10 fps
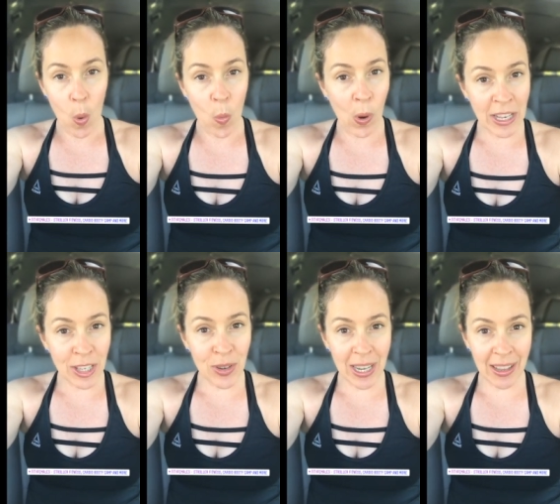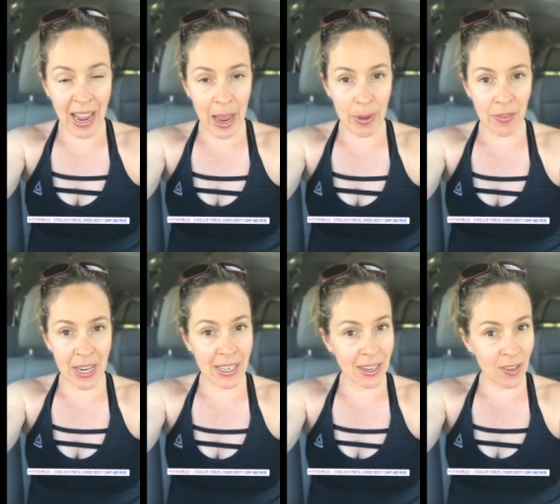Once you get in the habit of
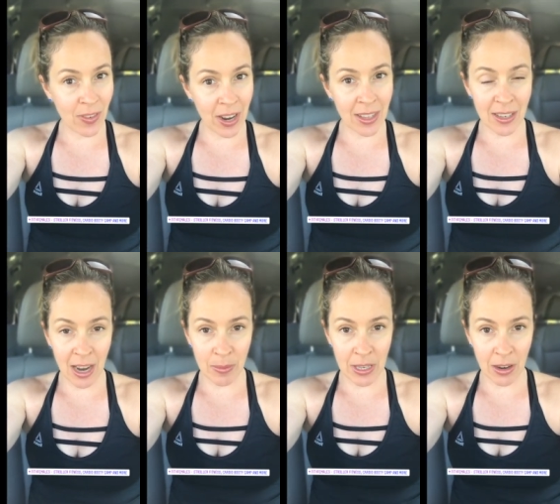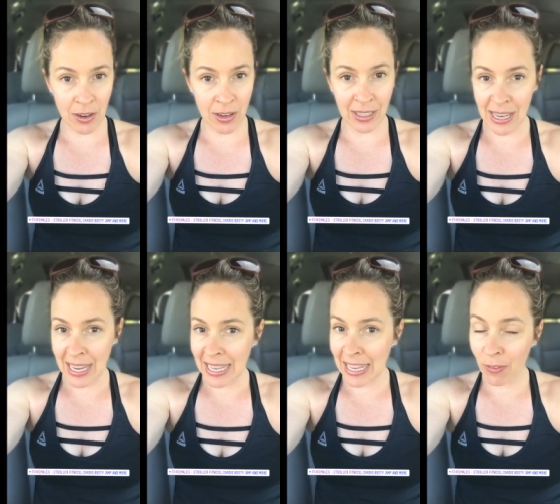identifying the time suckers,
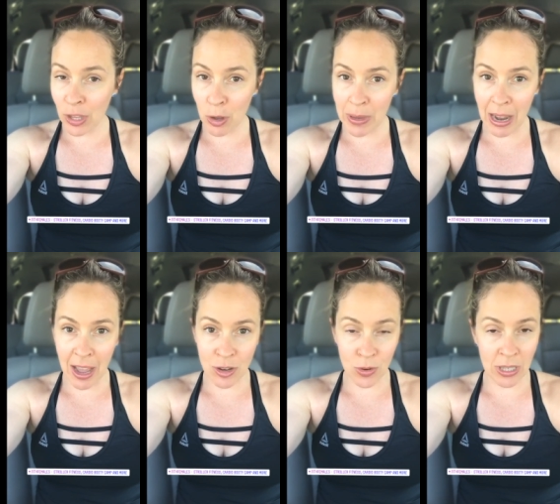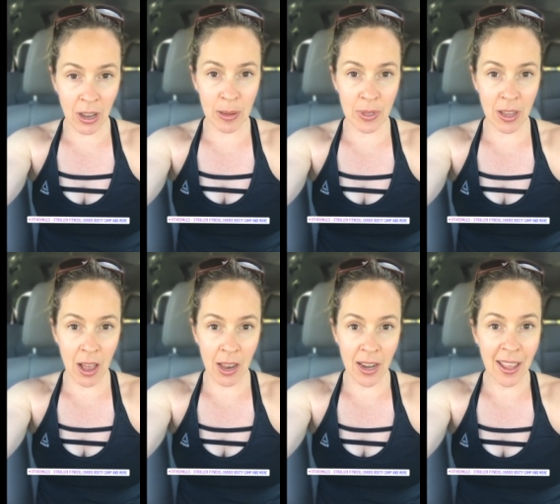giving them an actual time
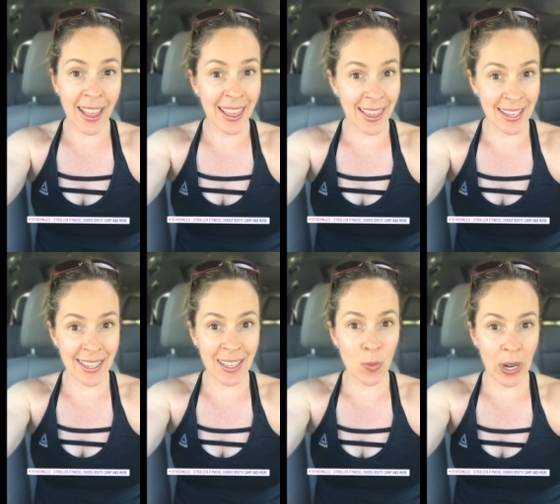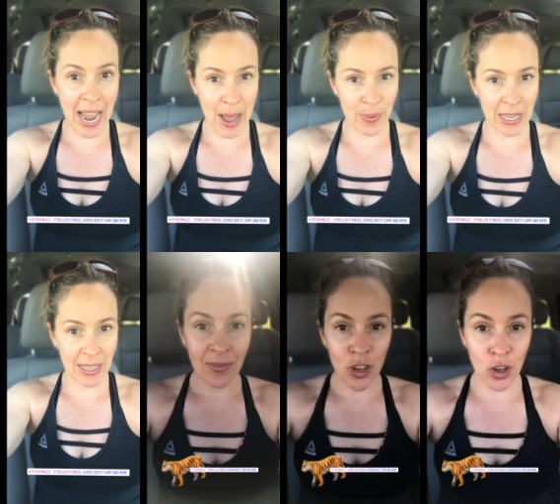slot, this is what
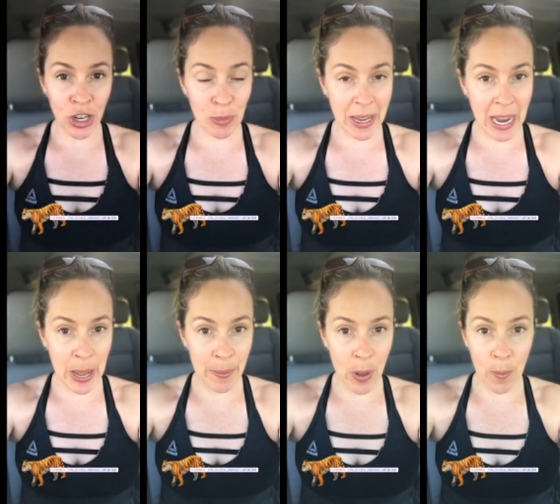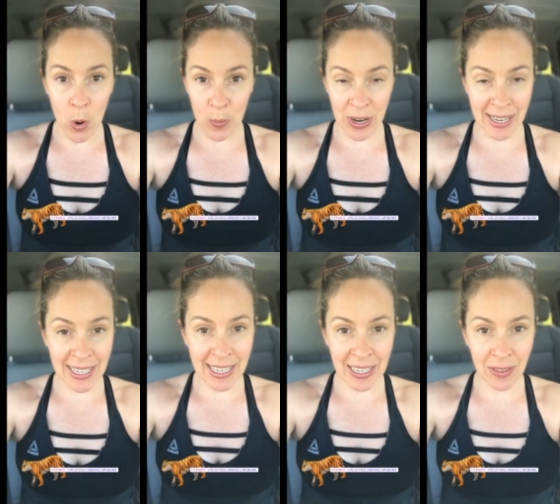happens. You're going to become more
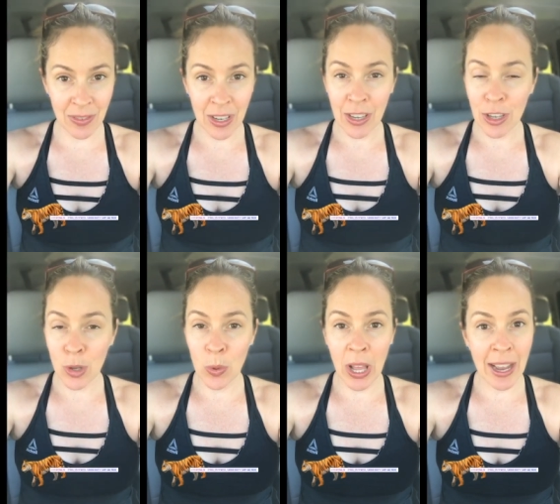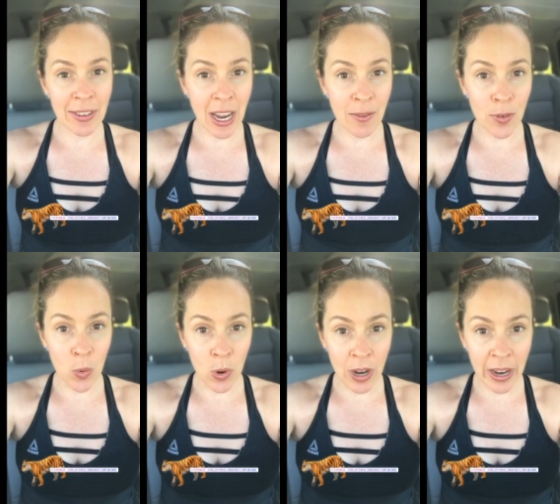productive, you will have time for
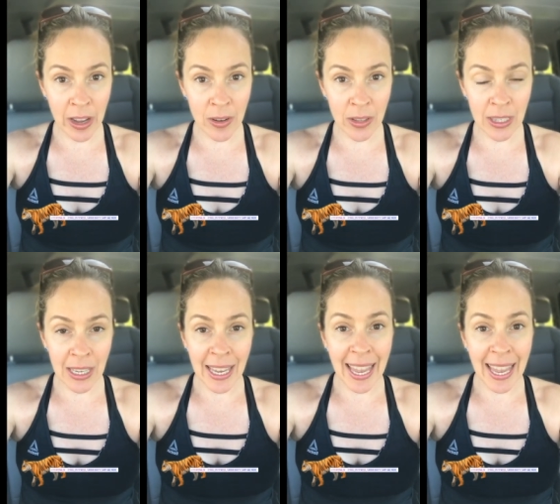workouts,